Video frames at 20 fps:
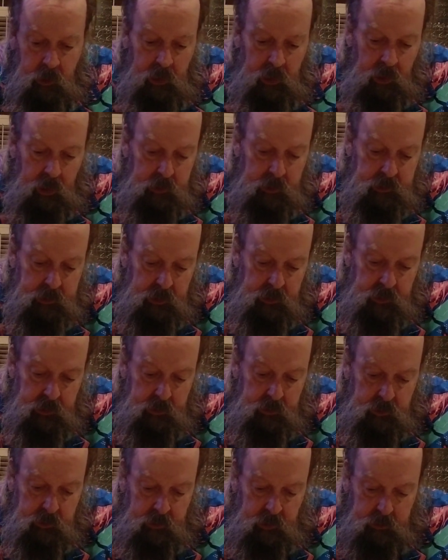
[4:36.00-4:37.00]
yeah, see,
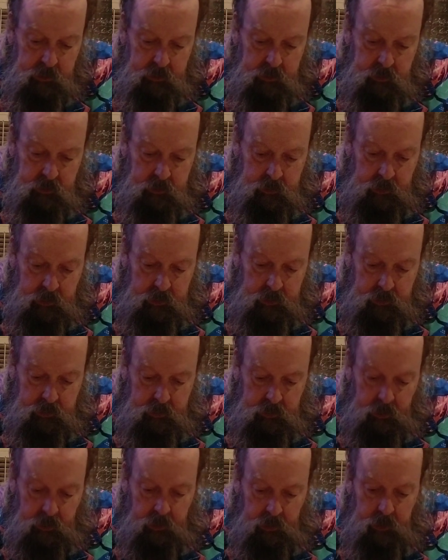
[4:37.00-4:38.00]

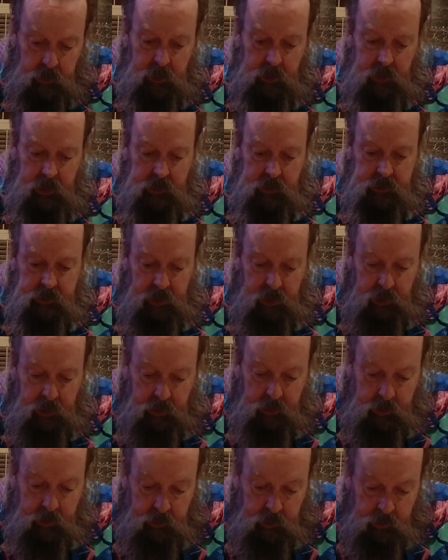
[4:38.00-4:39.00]
this heat
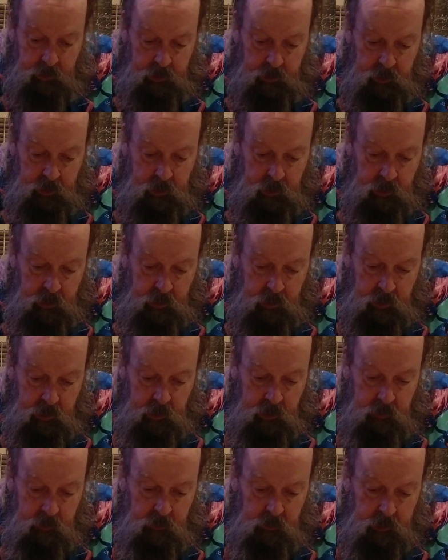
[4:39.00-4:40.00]
sink
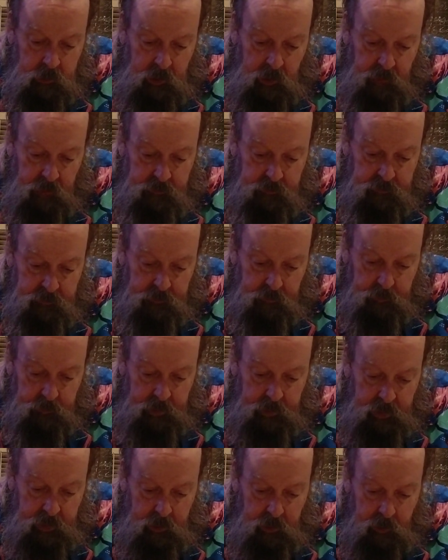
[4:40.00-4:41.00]
will cover
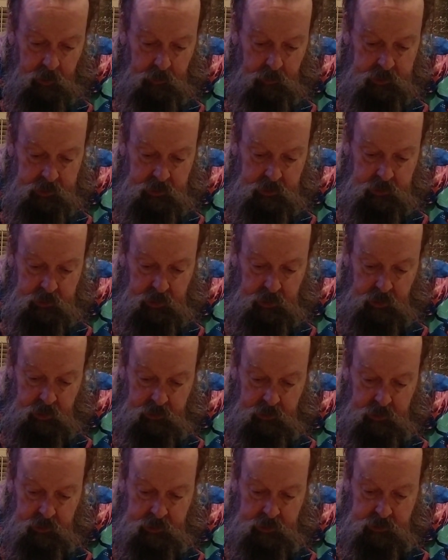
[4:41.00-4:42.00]
from here, which is the
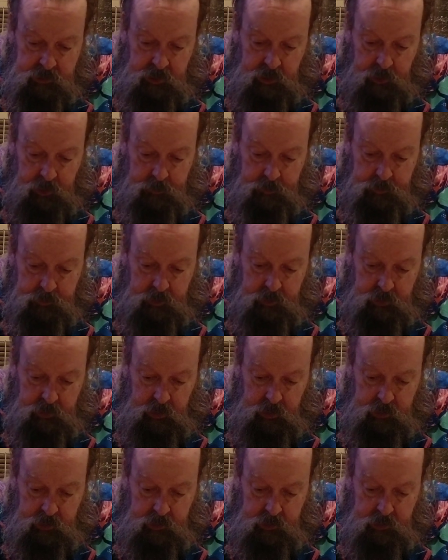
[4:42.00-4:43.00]
end of this chip, to
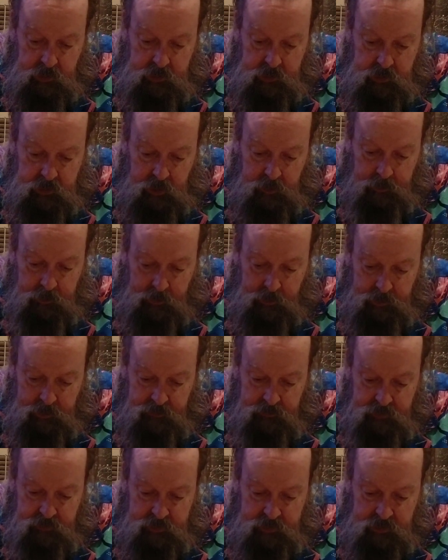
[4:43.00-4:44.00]
the end of this chip. I
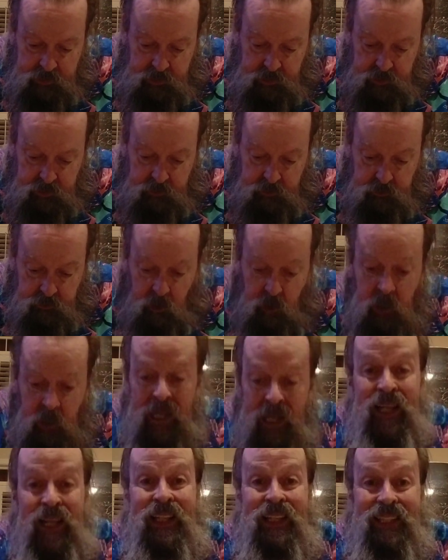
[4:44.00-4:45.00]
believe this is the control.
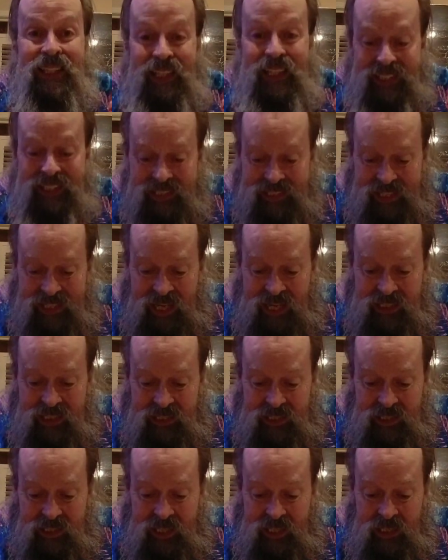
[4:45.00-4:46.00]
This is
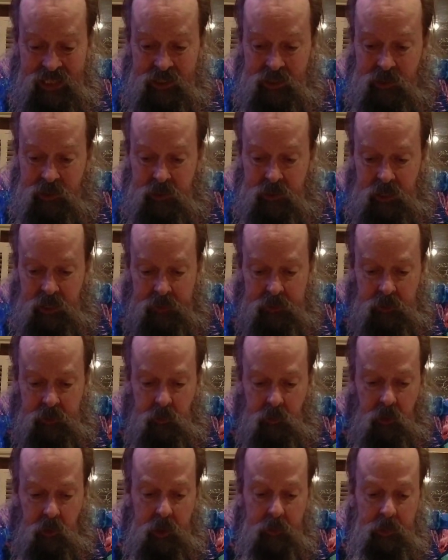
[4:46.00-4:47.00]
actually the end
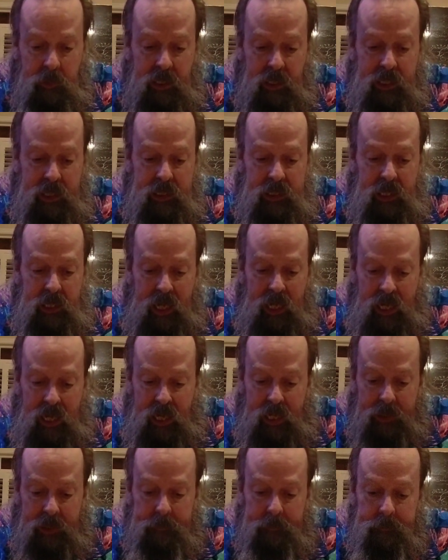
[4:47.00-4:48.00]
you worry about getting
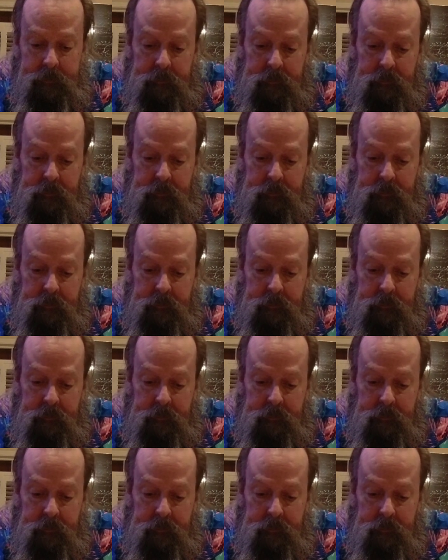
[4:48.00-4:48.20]
hot.